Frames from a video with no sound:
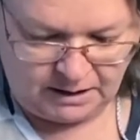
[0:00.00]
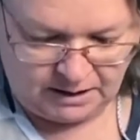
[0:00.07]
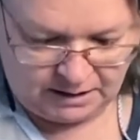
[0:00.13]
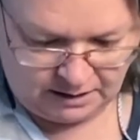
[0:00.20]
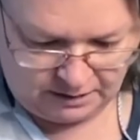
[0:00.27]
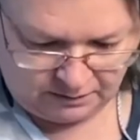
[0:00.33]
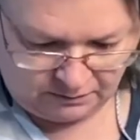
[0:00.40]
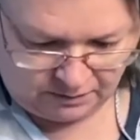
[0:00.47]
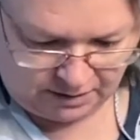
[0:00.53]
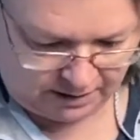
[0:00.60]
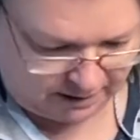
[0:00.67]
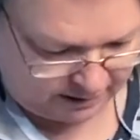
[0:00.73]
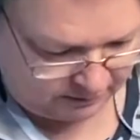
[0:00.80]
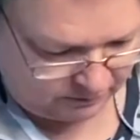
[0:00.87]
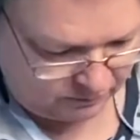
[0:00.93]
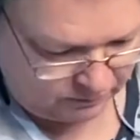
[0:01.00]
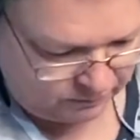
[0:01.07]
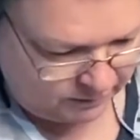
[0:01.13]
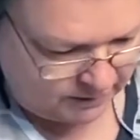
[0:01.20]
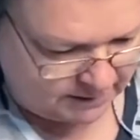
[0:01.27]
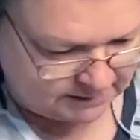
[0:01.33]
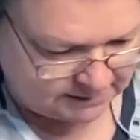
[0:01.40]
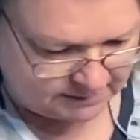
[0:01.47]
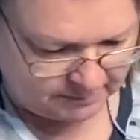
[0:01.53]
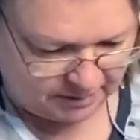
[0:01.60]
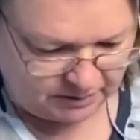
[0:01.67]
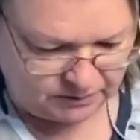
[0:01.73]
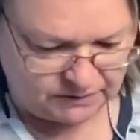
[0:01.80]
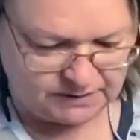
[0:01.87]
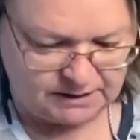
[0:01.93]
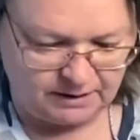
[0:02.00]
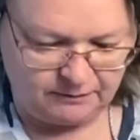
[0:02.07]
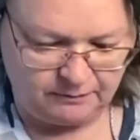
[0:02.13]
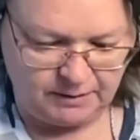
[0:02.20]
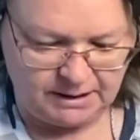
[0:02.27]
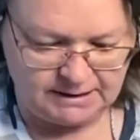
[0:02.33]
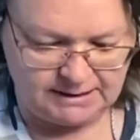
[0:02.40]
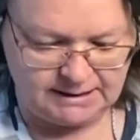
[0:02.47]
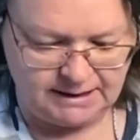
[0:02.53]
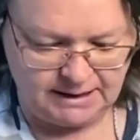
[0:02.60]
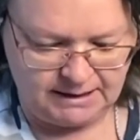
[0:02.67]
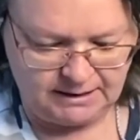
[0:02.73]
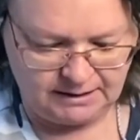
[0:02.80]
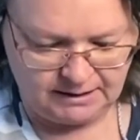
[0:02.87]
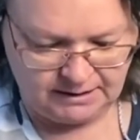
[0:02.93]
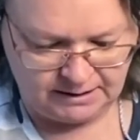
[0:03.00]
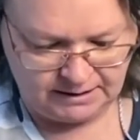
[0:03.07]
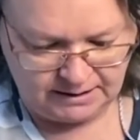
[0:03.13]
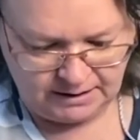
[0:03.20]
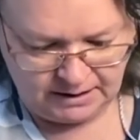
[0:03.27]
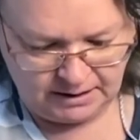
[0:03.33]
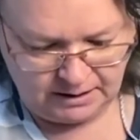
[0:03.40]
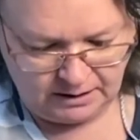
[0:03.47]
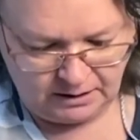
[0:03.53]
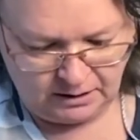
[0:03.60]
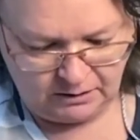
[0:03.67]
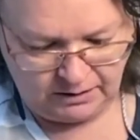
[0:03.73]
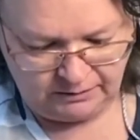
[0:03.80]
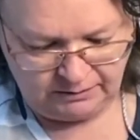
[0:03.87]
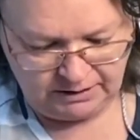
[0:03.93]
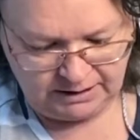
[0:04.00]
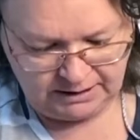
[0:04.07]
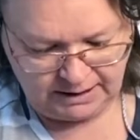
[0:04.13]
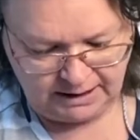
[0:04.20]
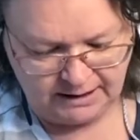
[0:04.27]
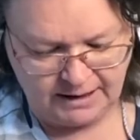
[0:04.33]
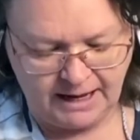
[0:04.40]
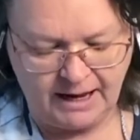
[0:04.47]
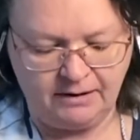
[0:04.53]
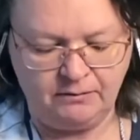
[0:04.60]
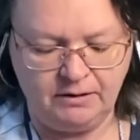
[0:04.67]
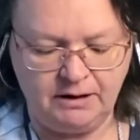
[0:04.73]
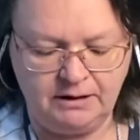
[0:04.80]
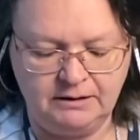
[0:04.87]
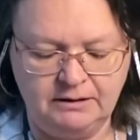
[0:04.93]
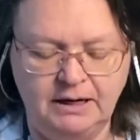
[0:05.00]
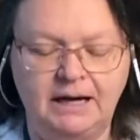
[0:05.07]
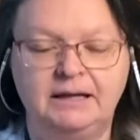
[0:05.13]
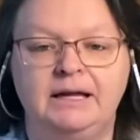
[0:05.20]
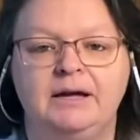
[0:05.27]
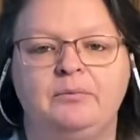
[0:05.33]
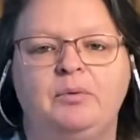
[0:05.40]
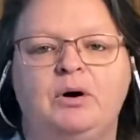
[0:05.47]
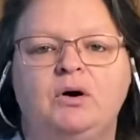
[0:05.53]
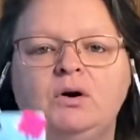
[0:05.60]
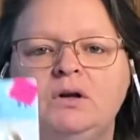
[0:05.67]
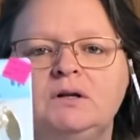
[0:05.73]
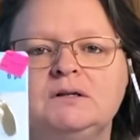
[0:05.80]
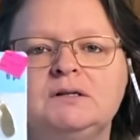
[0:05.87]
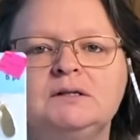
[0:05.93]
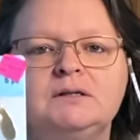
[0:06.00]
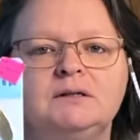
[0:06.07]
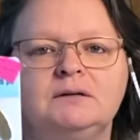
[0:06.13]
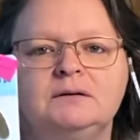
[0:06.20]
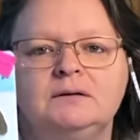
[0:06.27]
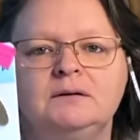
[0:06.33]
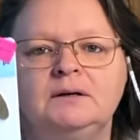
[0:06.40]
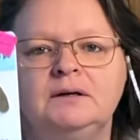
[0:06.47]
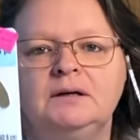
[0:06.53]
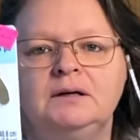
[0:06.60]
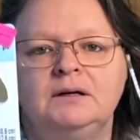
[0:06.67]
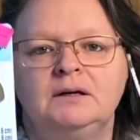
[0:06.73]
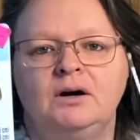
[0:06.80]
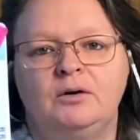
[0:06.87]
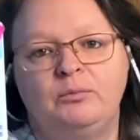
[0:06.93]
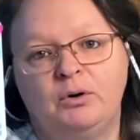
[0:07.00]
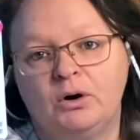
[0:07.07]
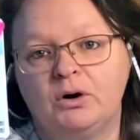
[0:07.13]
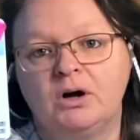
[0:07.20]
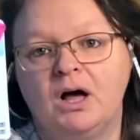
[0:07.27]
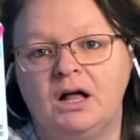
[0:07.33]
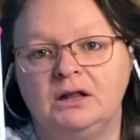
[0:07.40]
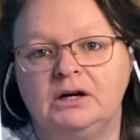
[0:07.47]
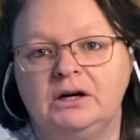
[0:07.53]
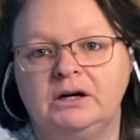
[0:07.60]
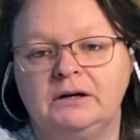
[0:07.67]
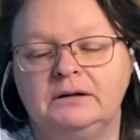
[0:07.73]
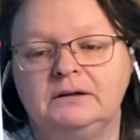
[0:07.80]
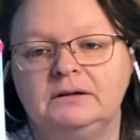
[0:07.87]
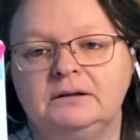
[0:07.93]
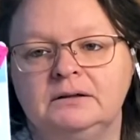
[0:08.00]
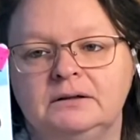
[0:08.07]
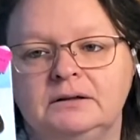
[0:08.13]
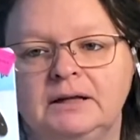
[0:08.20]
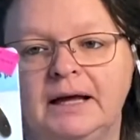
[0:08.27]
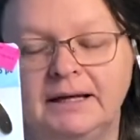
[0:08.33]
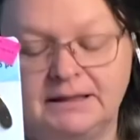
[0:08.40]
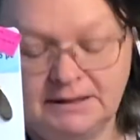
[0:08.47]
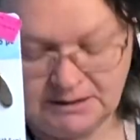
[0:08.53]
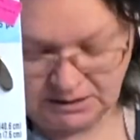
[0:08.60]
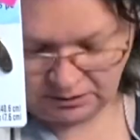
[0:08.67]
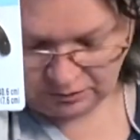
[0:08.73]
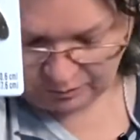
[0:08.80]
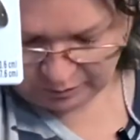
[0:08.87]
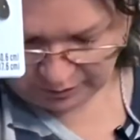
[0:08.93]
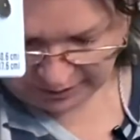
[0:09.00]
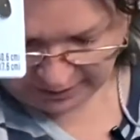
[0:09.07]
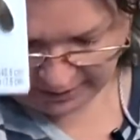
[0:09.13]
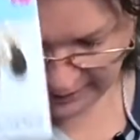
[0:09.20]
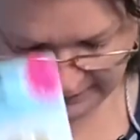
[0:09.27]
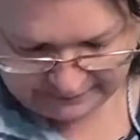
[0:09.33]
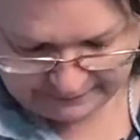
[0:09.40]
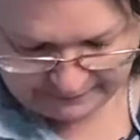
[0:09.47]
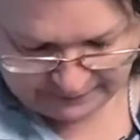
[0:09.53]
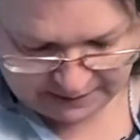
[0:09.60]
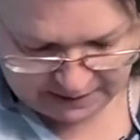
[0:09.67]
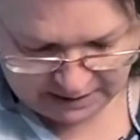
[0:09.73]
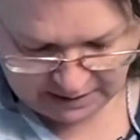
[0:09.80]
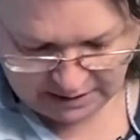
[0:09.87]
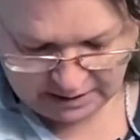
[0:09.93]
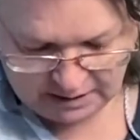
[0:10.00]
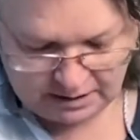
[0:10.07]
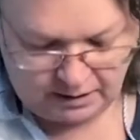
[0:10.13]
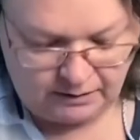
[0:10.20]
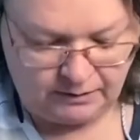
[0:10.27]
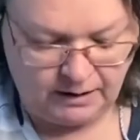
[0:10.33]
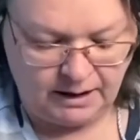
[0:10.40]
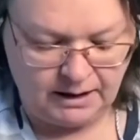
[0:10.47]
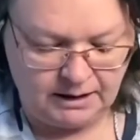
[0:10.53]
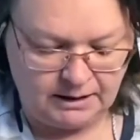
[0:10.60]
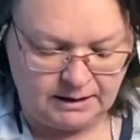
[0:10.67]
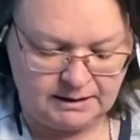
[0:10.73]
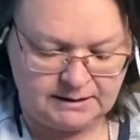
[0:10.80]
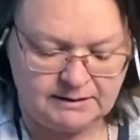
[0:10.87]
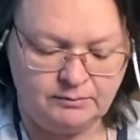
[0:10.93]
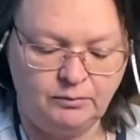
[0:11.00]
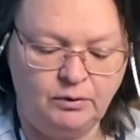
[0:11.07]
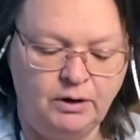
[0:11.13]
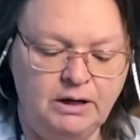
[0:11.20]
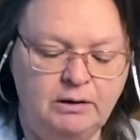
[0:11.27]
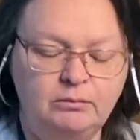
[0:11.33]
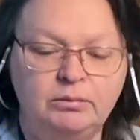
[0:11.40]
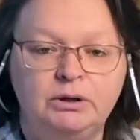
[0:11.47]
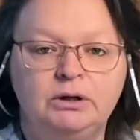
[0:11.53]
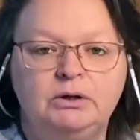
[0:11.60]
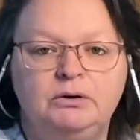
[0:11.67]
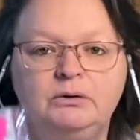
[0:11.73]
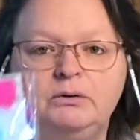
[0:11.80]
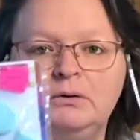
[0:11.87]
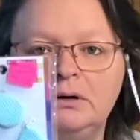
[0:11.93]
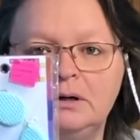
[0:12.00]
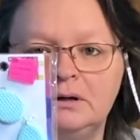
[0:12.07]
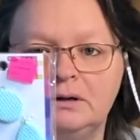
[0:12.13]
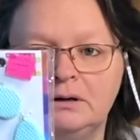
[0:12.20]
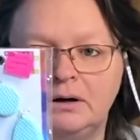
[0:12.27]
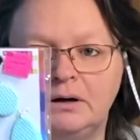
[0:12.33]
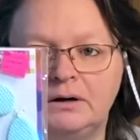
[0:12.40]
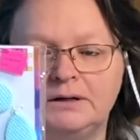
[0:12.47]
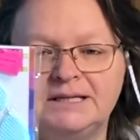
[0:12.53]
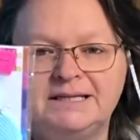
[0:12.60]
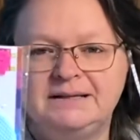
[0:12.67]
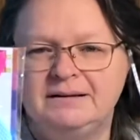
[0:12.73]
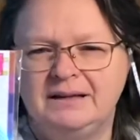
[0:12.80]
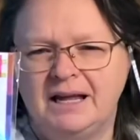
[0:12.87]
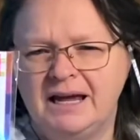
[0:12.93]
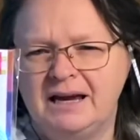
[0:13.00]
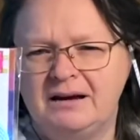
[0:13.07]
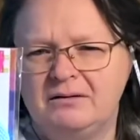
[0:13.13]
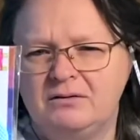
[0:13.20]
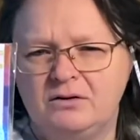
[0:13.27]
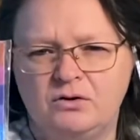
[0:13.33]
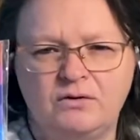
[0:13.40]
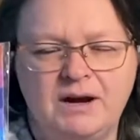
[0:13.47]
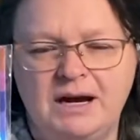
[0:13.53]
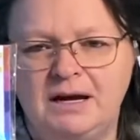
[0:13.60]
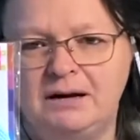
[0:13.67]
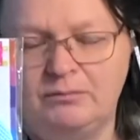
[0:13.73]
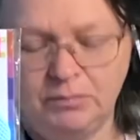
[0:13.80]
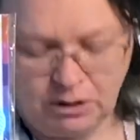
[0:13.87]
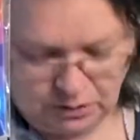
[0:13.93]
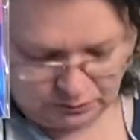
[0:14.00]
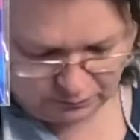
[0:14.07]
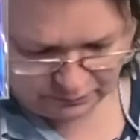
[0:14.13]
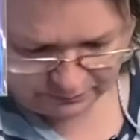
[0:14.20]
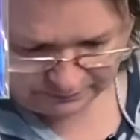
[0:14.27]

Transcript: Okay. Oh, we got some other stuff mixed in. Oh, I really like that one. I like pearls or pearl color. That's so pretty. All right. And there's some pretty blue or light green blue.